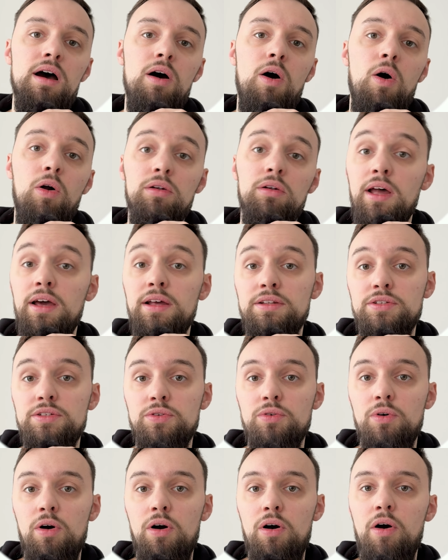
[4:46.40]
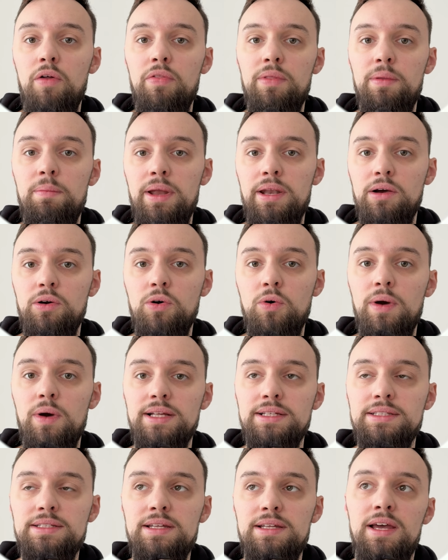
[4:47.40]
online store on the Meta
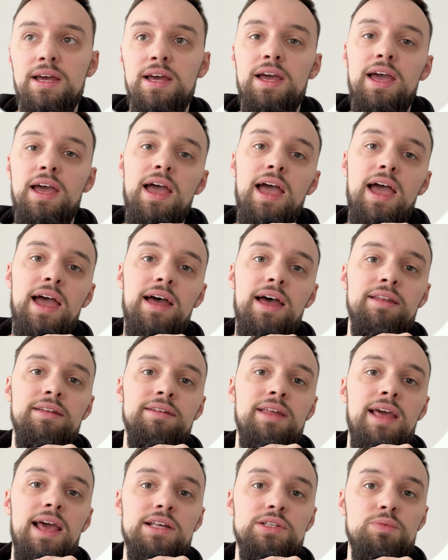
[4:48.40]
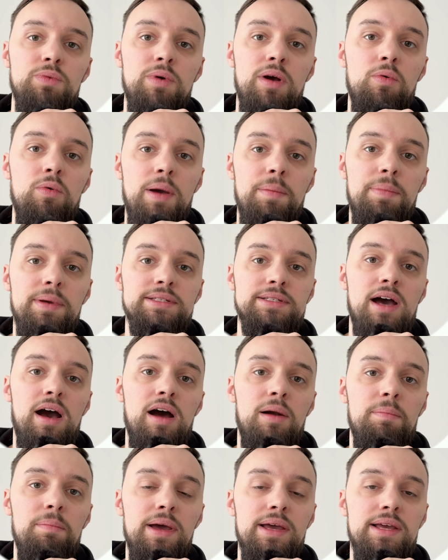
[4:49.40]
Quest. And as we are
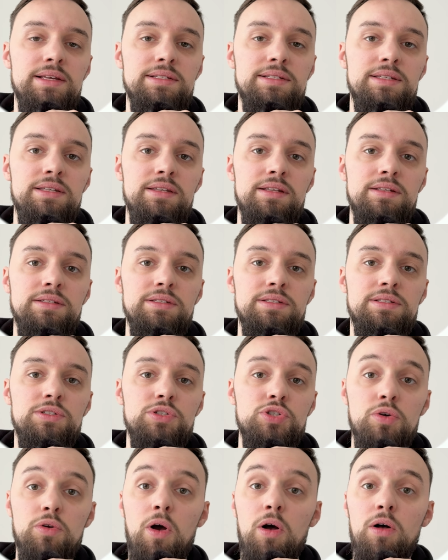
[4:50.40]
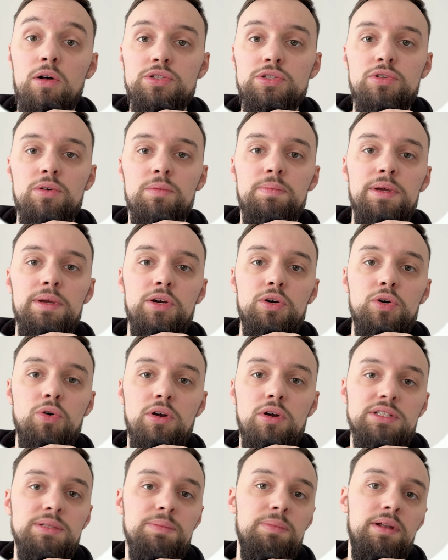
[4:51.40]
WebXR based, this should also be
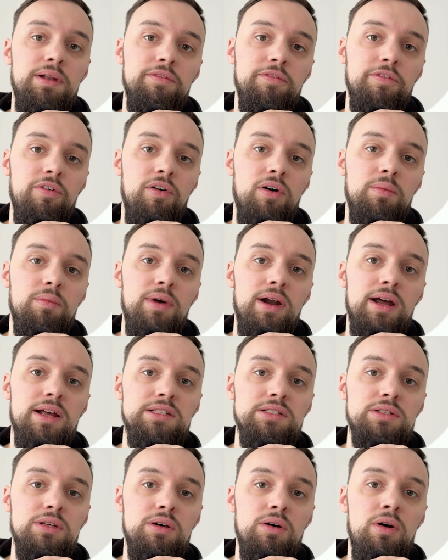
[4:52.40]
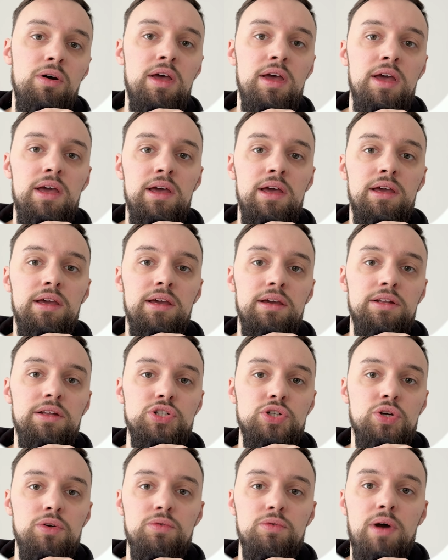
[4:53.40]
cross-platform, right? So it
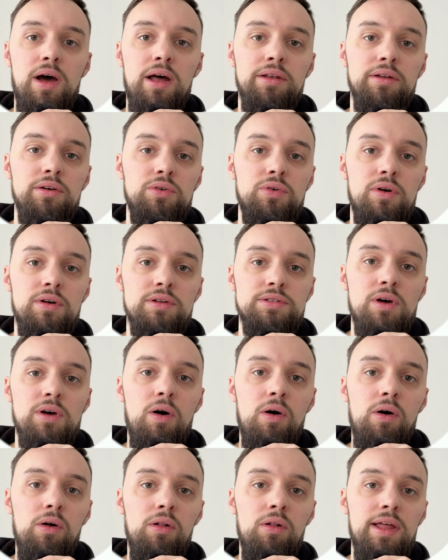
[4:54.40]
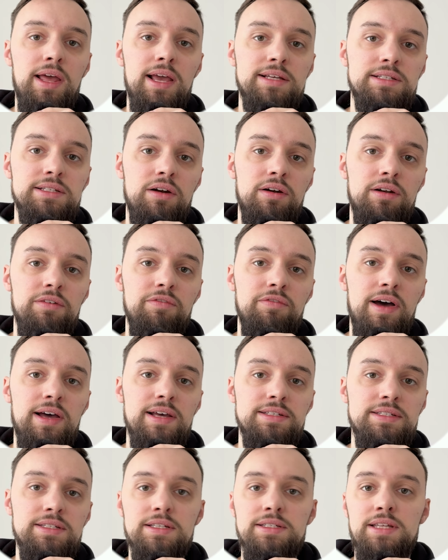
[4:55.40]
should run across all XR
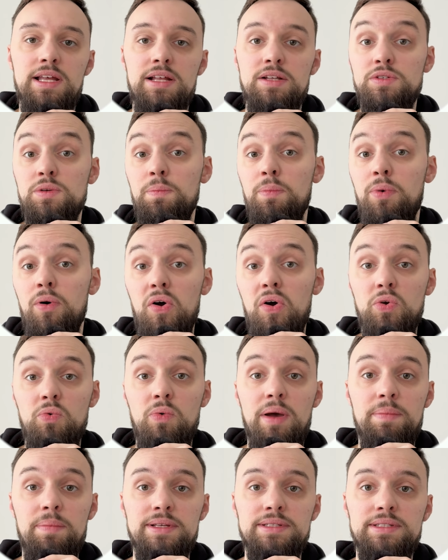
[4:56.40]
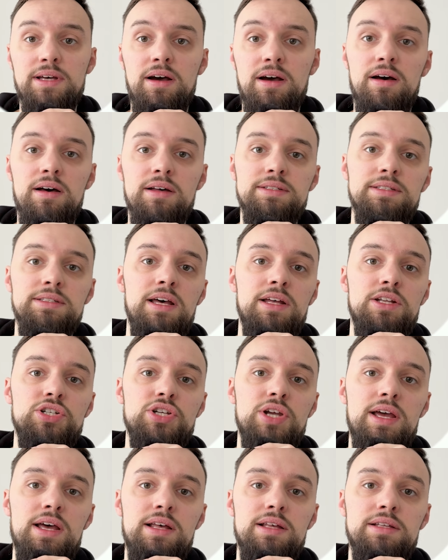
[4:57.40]
devices that support WebXR, such
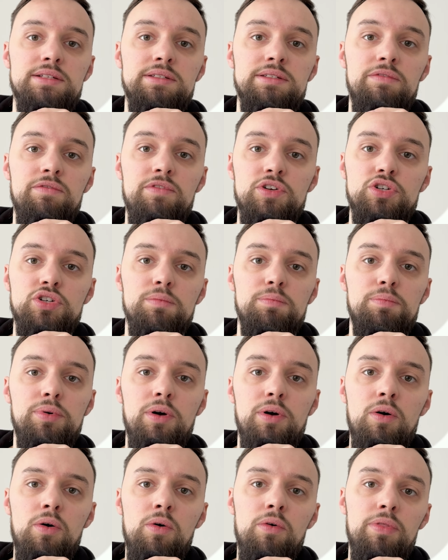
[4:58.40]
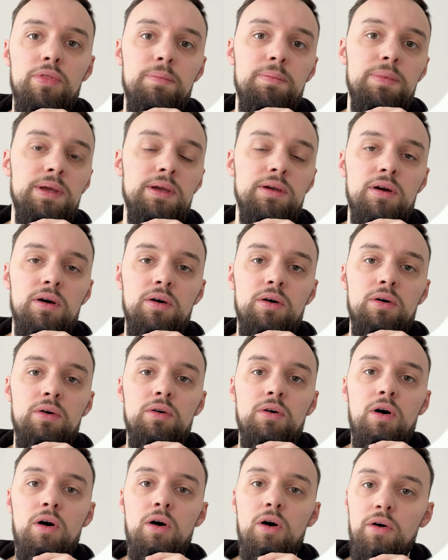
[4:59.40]
as the Vision Pro, the Pico,
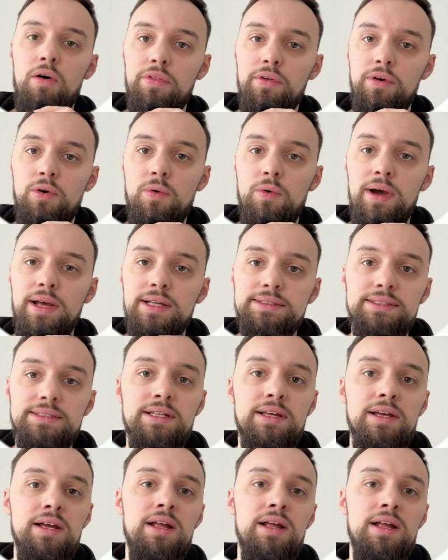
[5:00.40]
or the Quest,